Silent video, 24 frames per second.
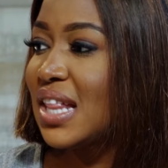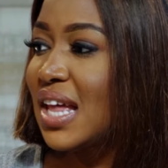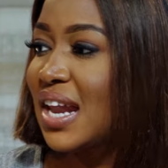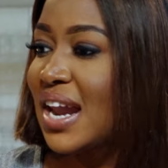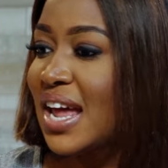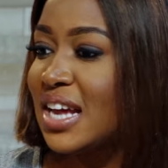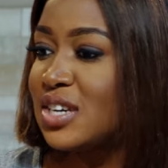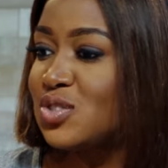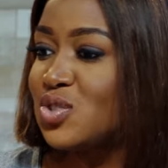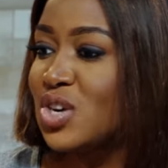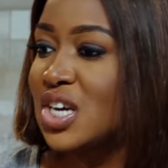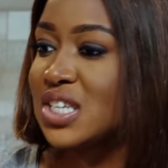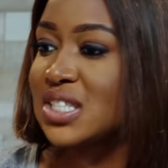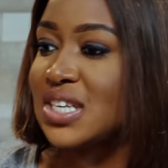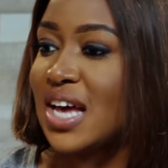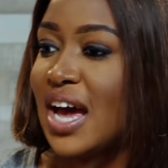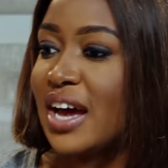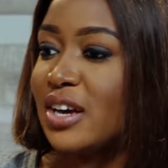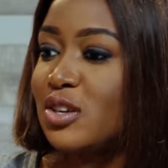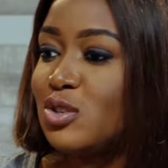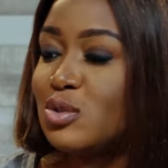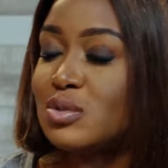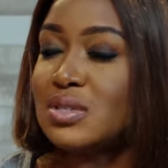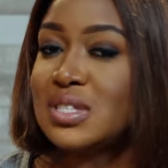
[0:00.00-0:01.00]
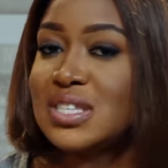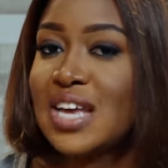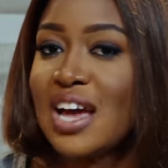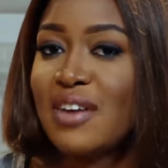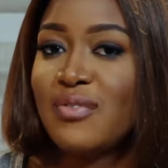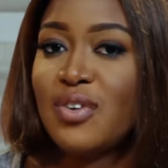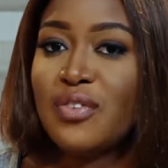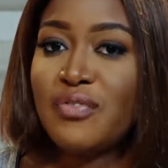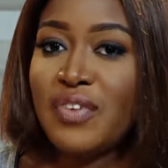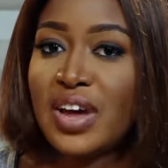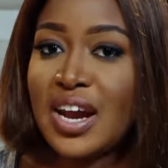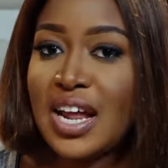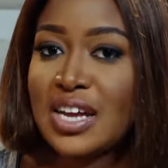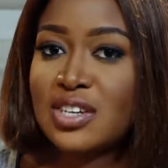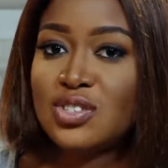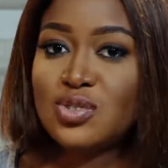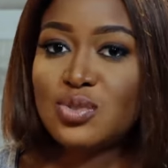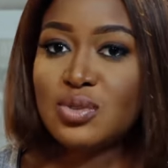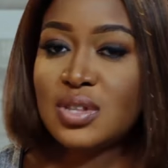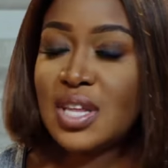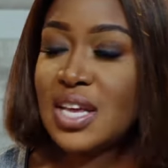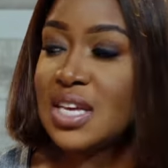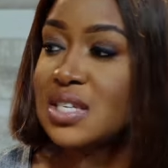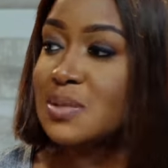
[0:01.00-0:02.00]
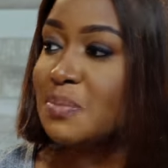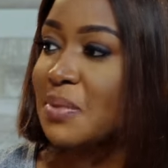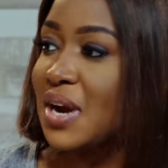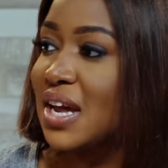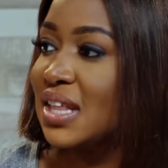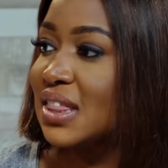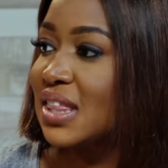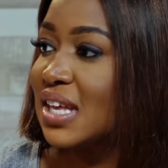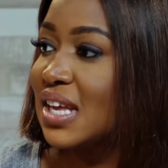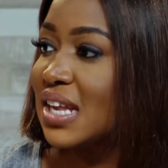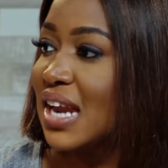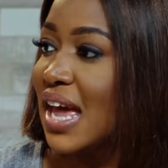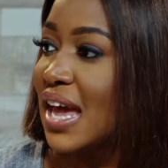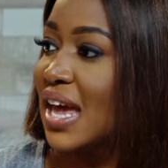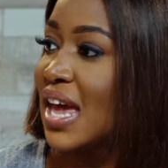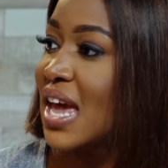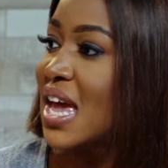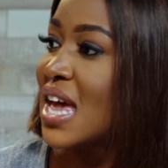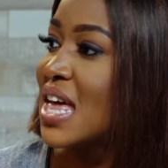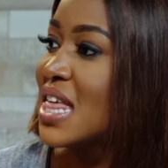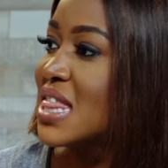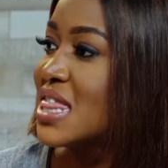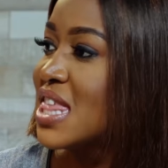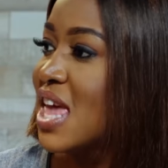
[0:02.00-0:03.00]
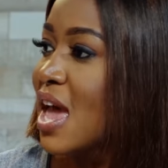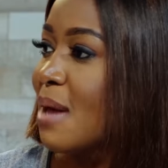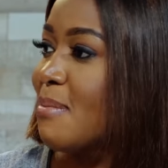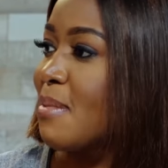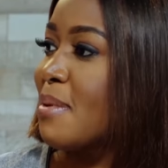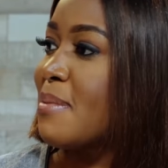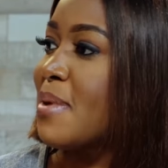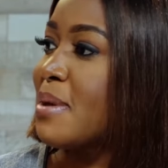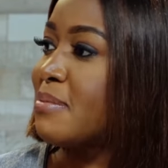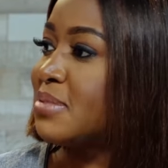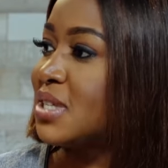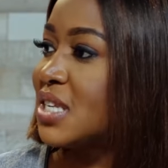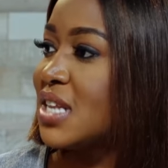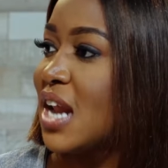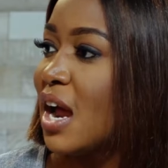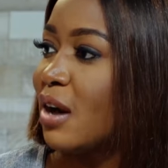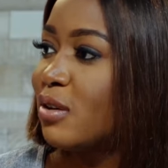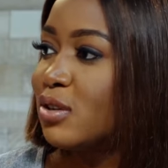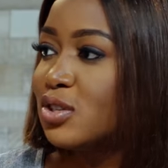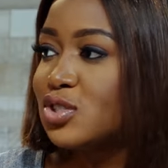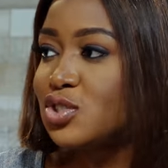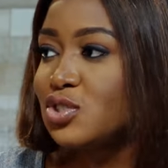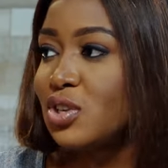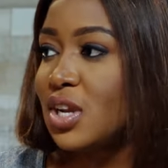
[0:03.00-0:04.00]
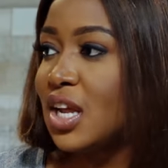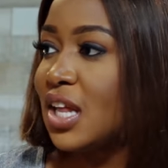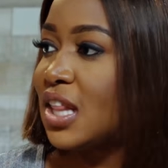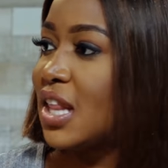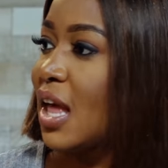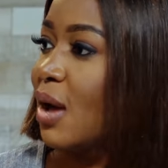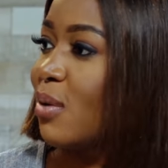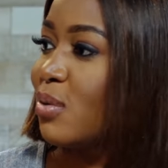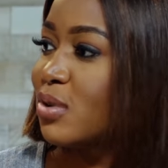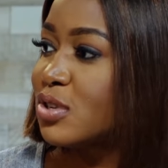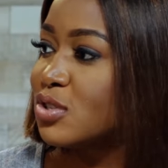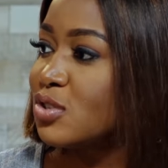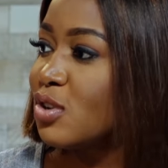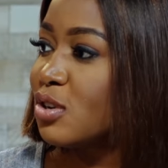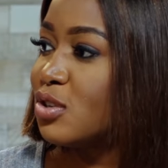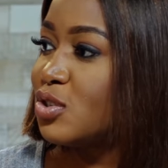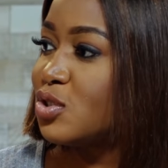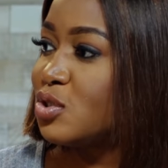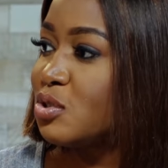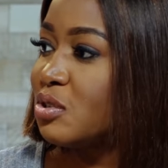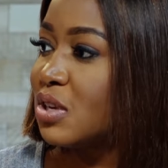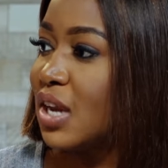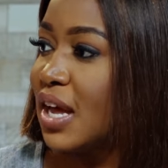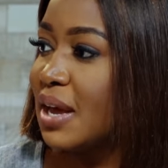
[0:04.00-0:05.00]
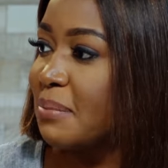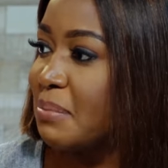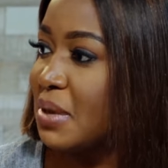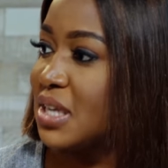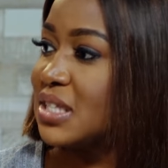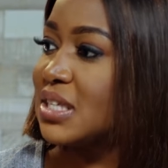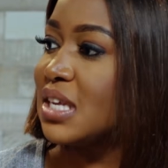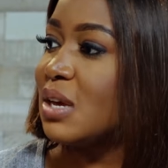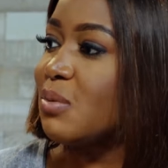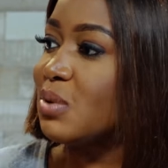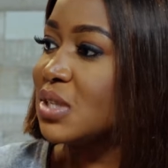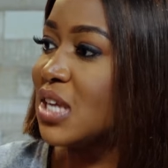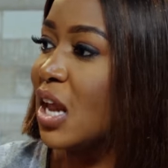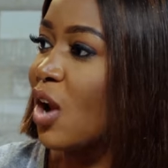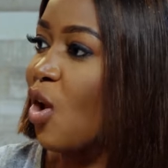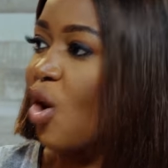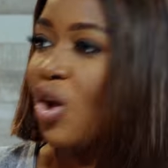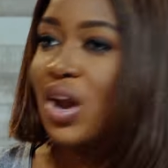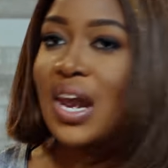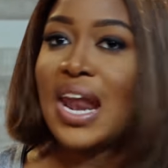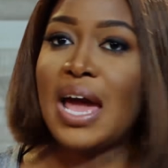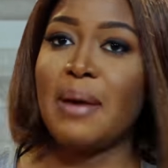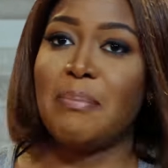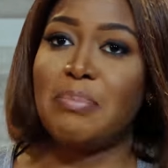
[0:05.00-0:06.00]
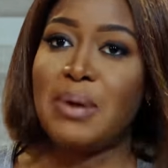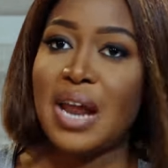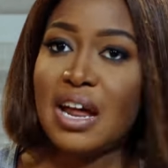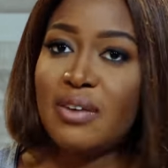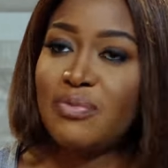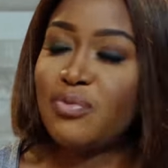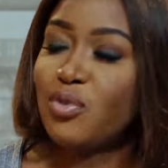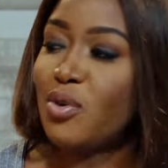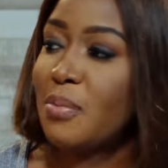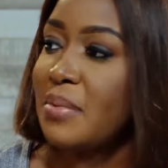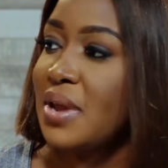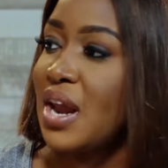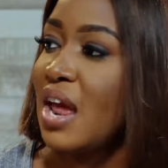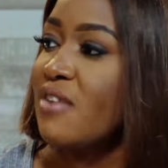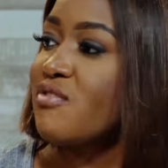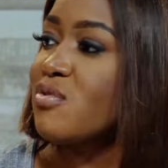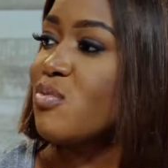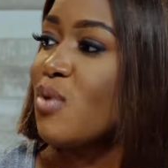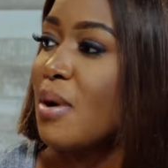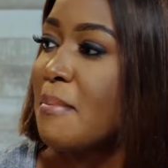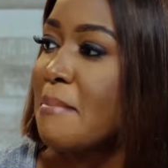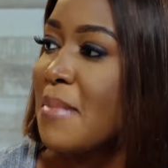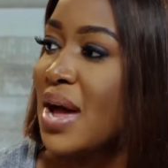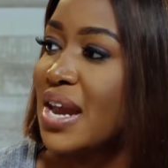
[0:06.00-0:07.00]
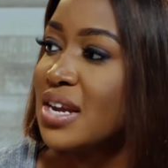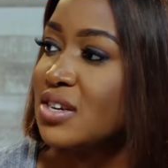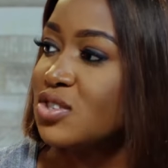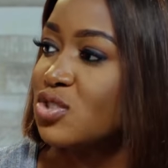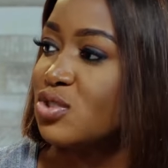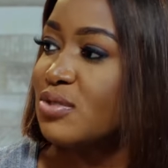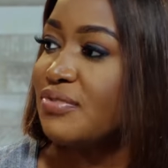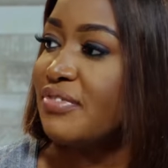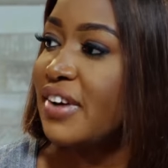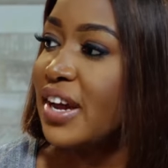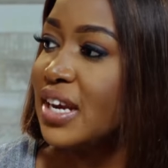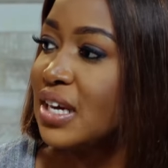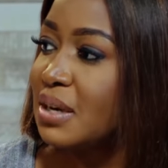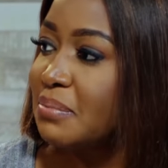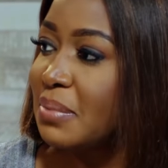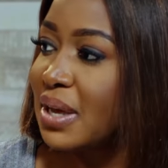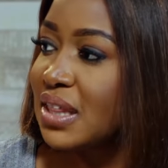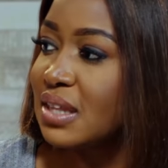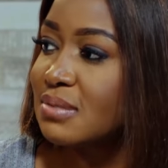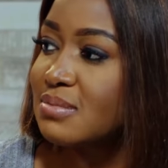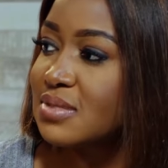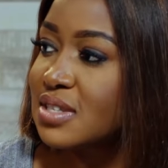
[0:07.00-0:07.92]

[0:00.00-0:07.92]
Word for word: say that Nigerians can't use tech for financial things. But I think like the M M M scenario showed that that was not true. Like basically it was an online platform and everyone managed to find it by